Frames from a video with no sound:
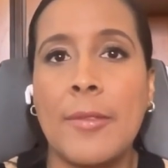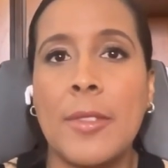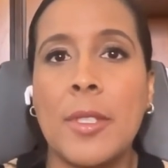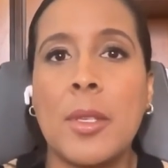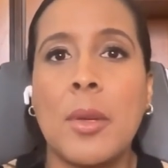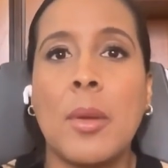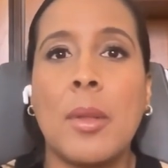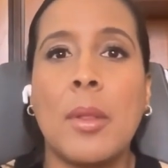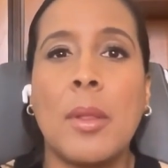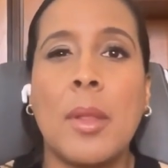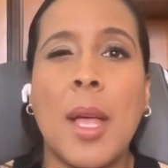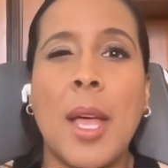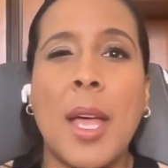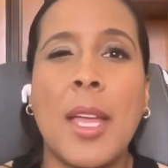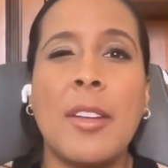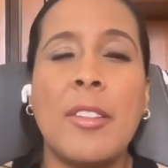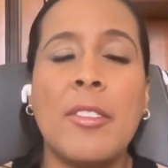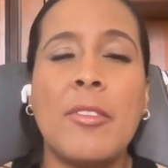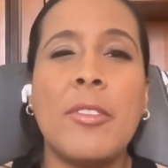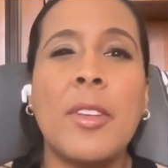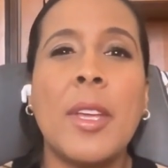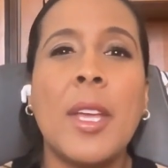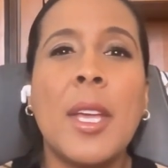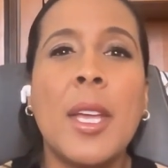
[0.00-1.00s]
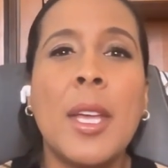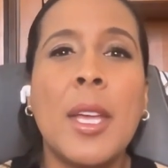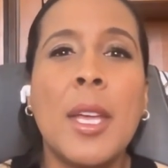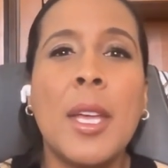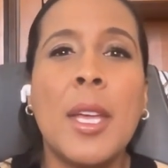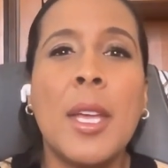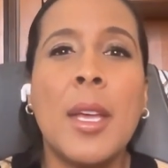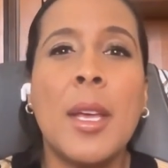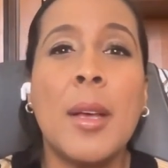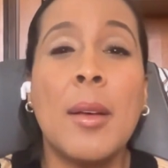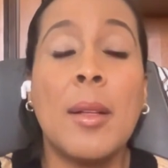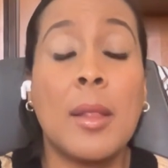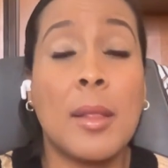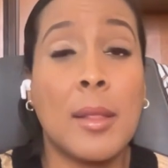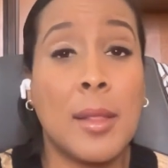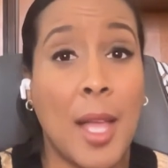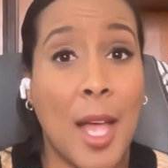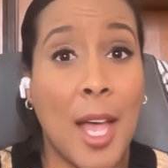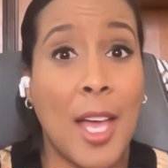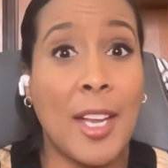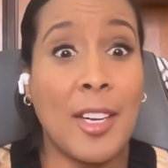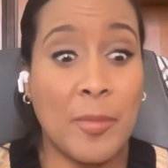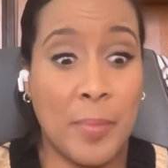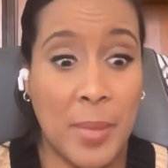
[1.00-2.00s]
So a lot of a
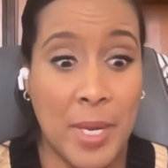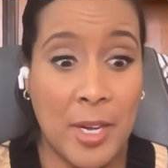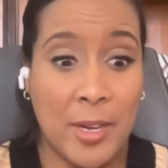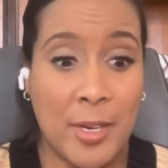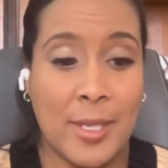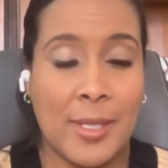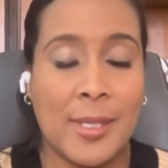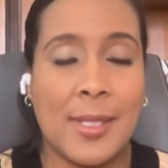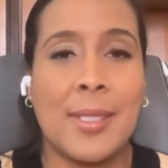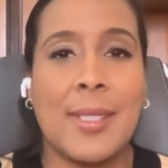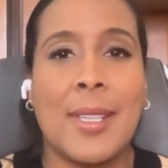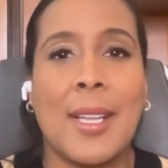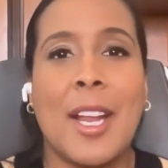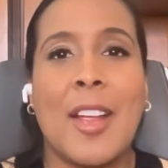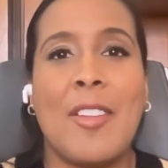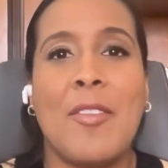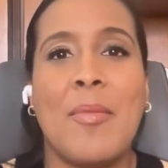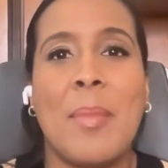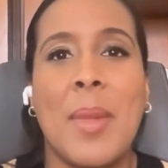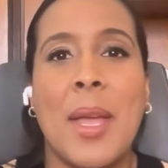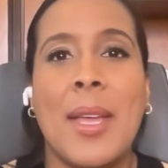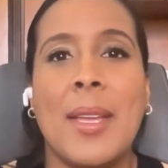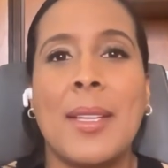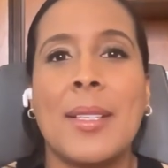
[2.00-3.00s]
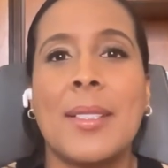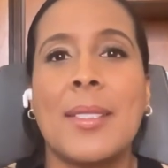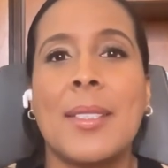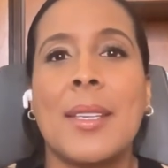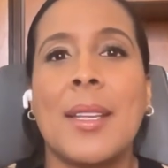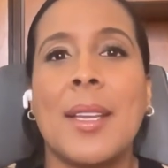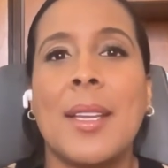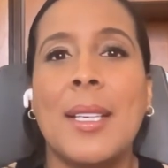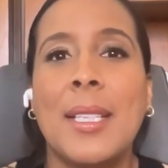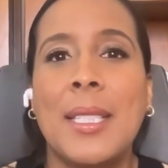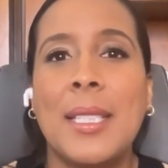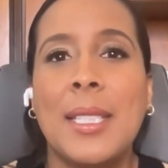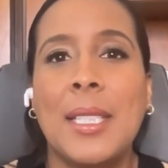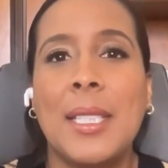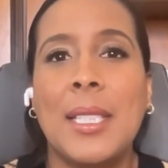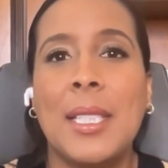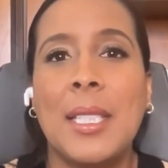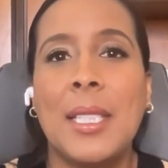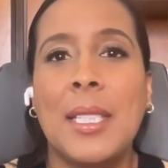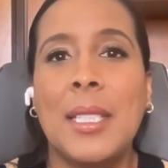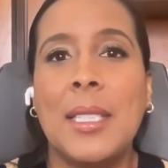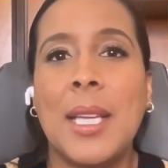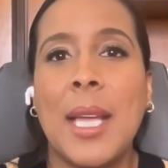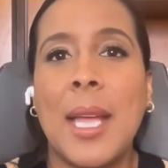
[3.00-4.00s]
lot of parents that I've met
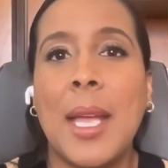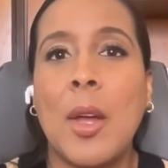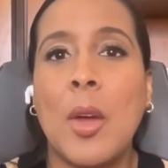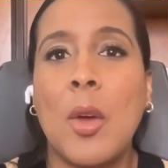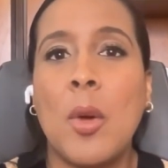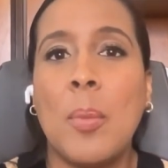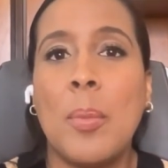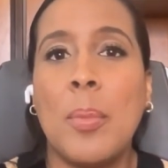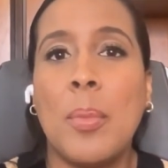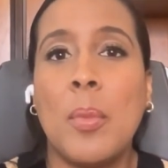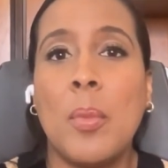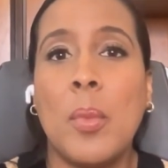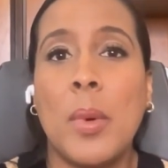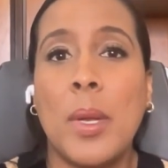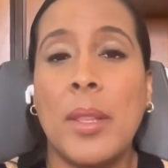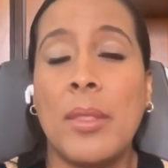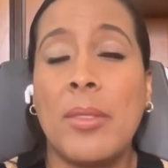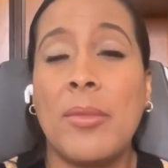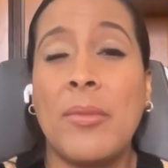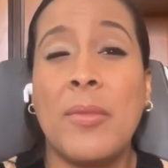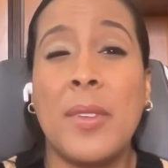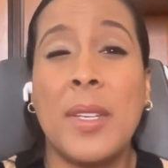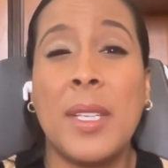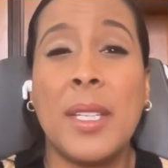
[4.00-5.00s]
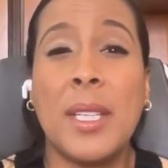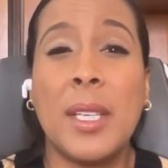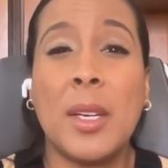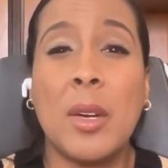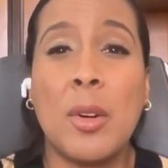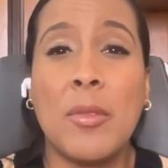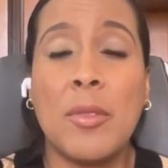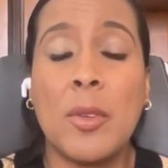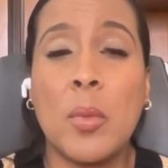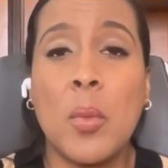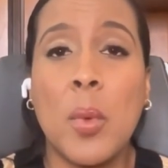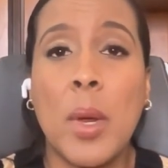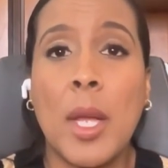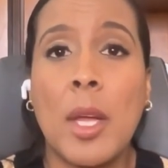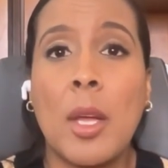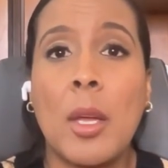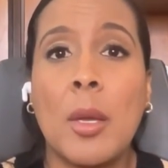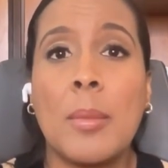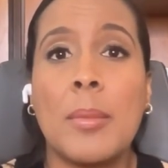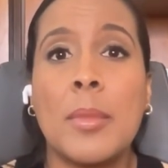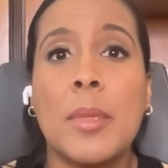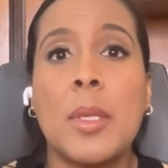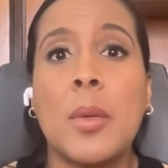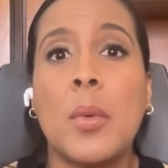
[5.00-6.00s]
need help with feeling
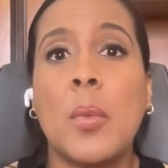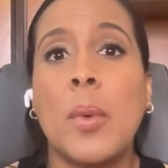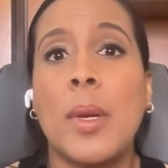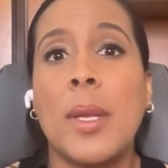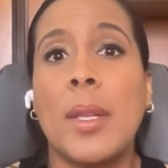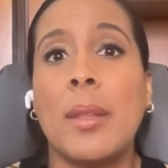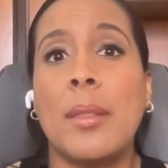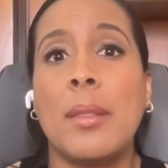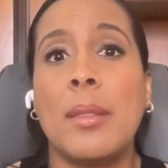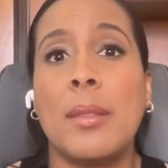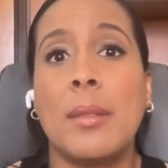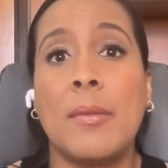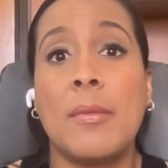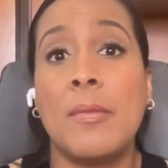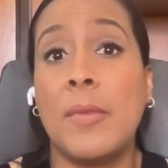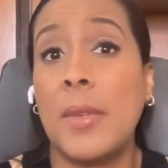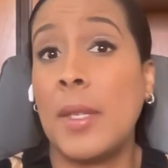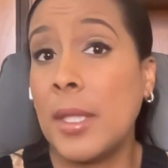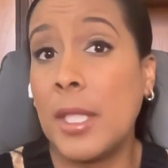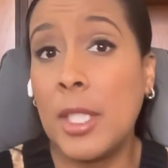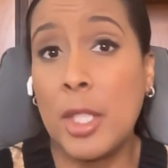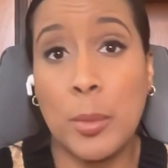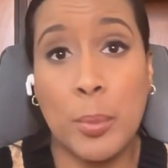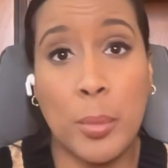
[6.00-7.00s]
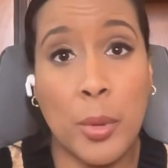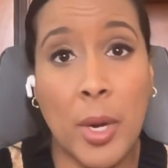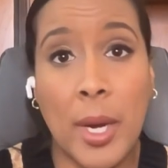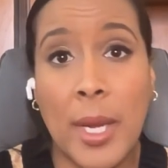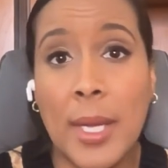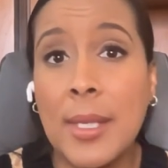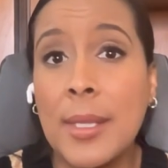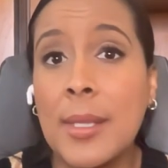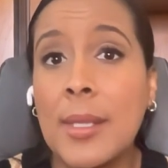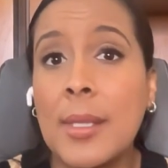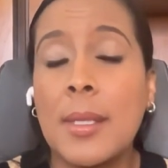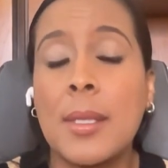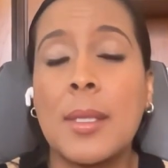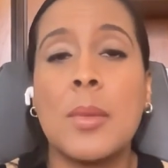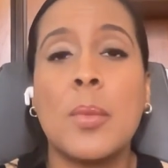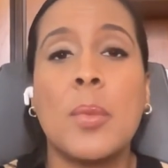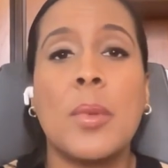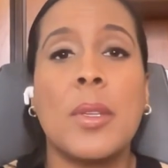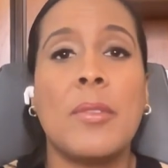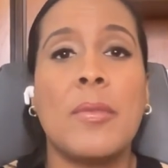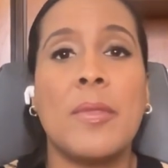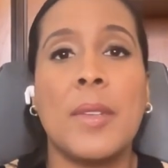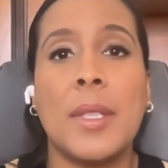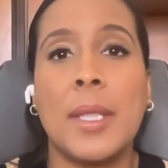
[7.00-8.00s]
overwhelmed, with feeling depressed,
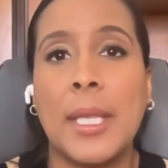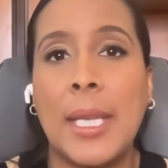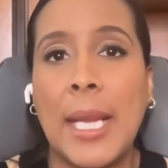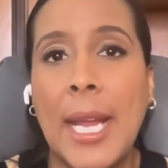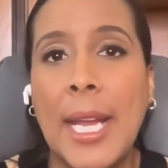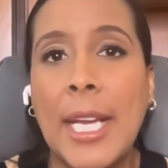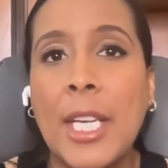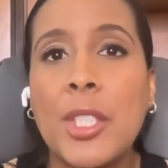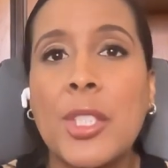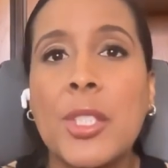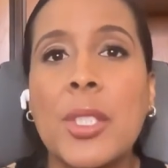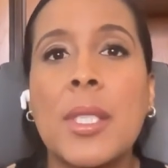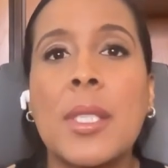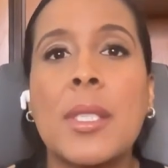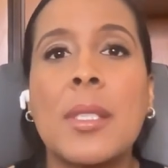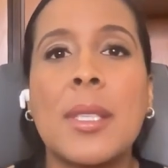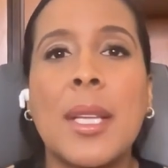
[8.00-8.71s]
with feeling anxious.